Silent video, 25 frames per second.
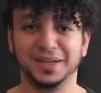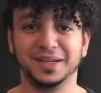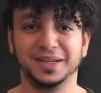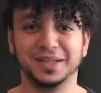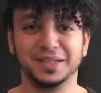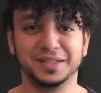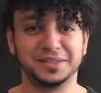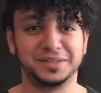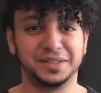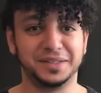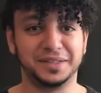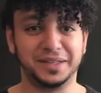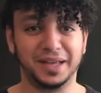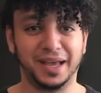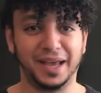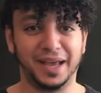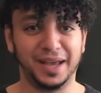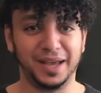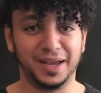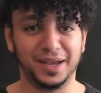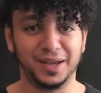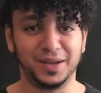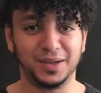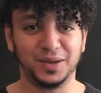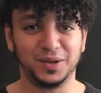
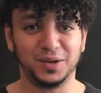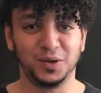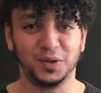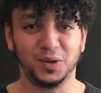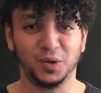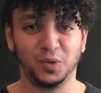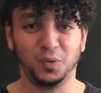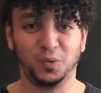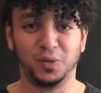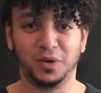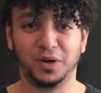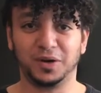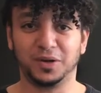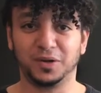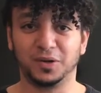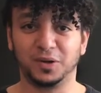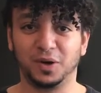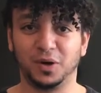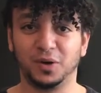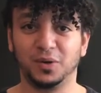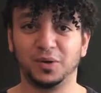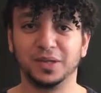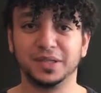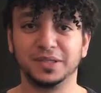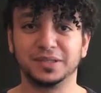Today we are
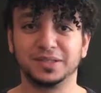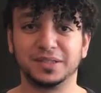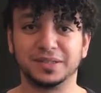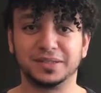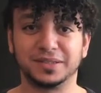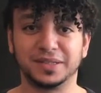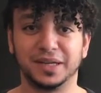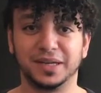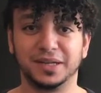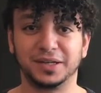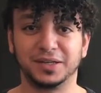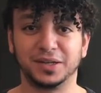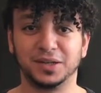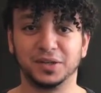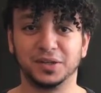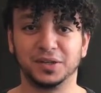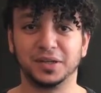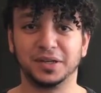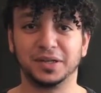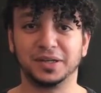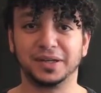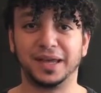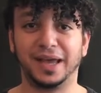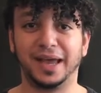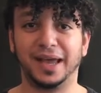going to take a
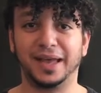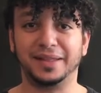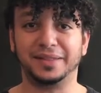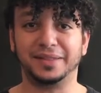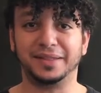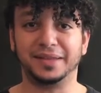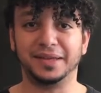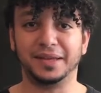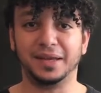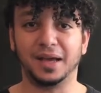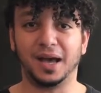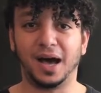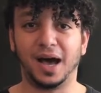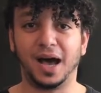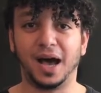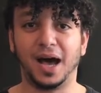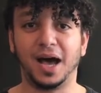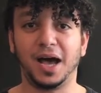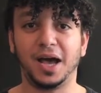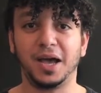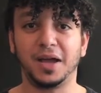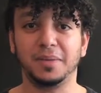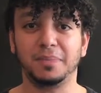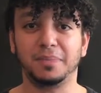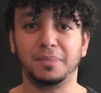look at the
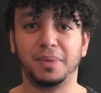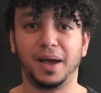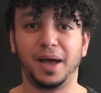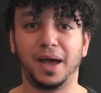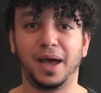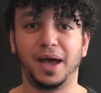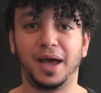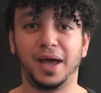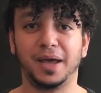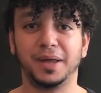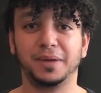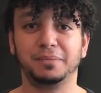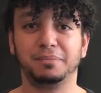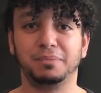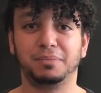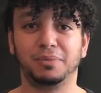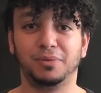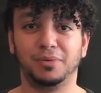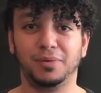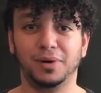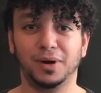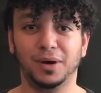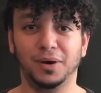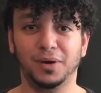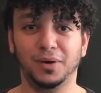iPad
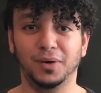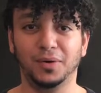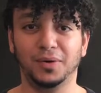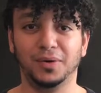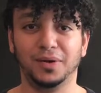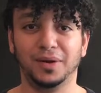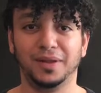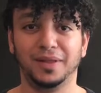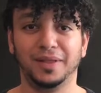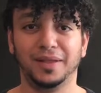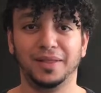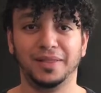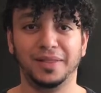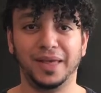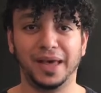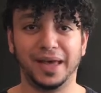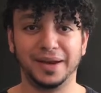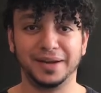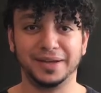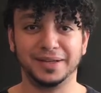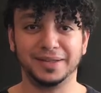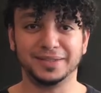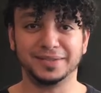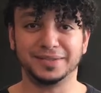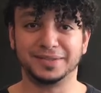Pro.
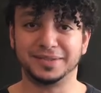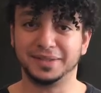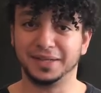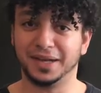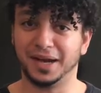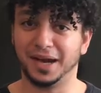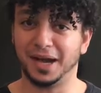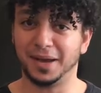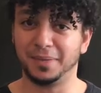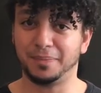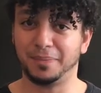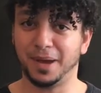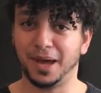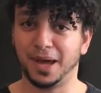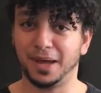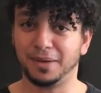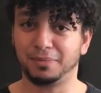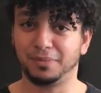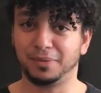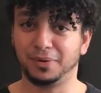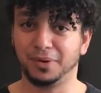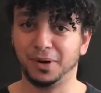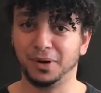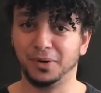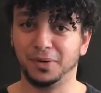That is the iPad
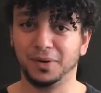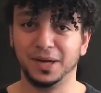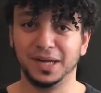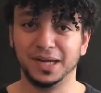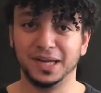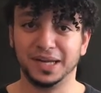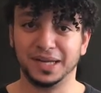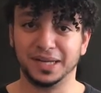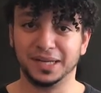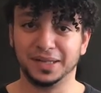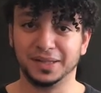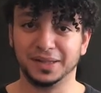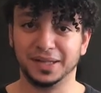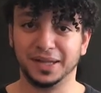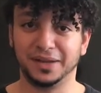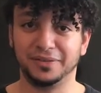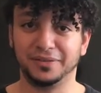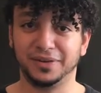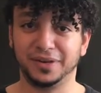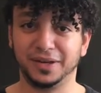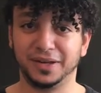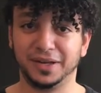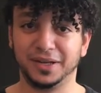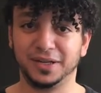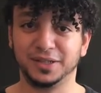Pro
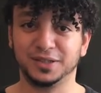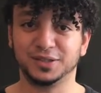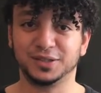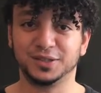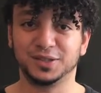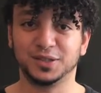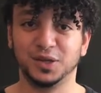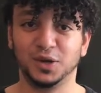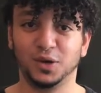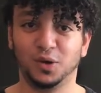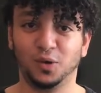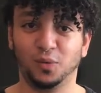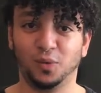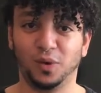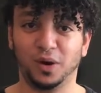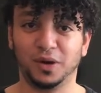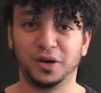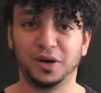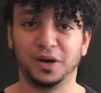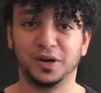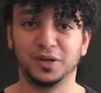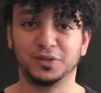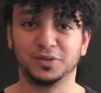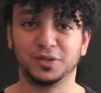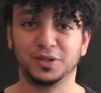11-inch
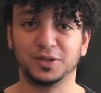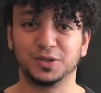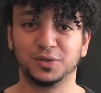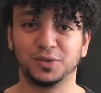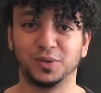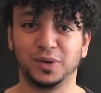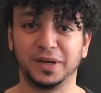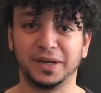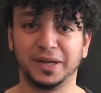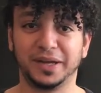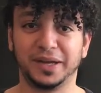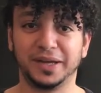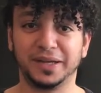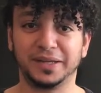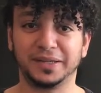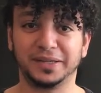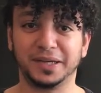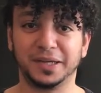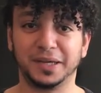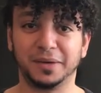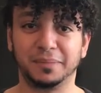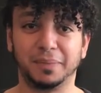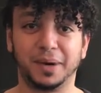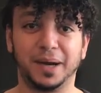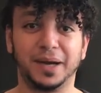128
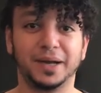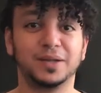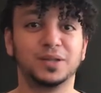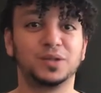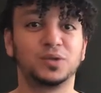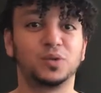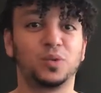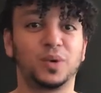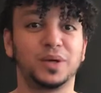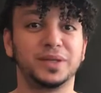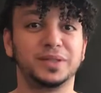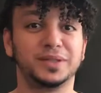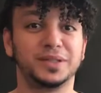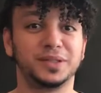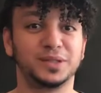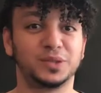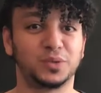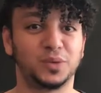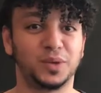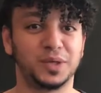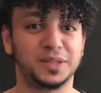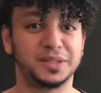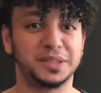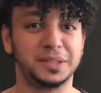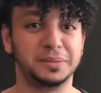gigabyte
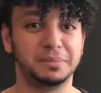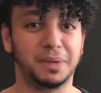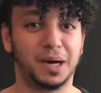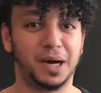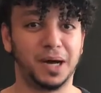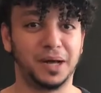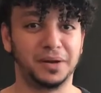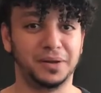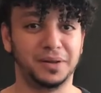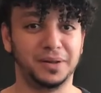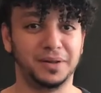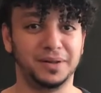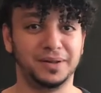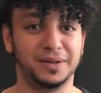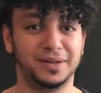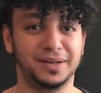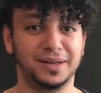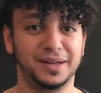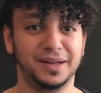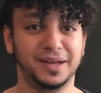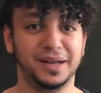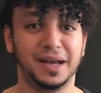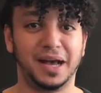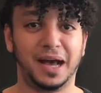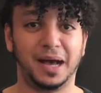2020 model.
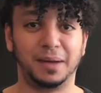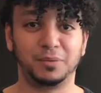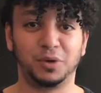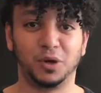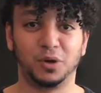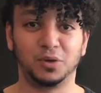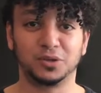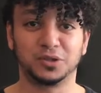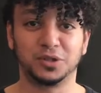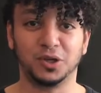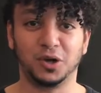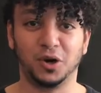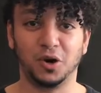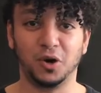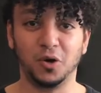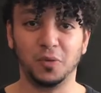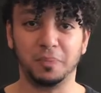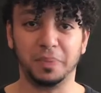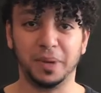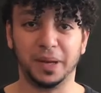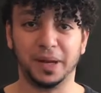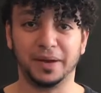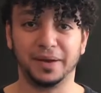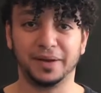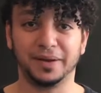I'm going to
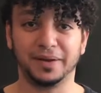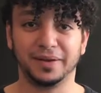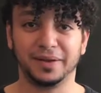open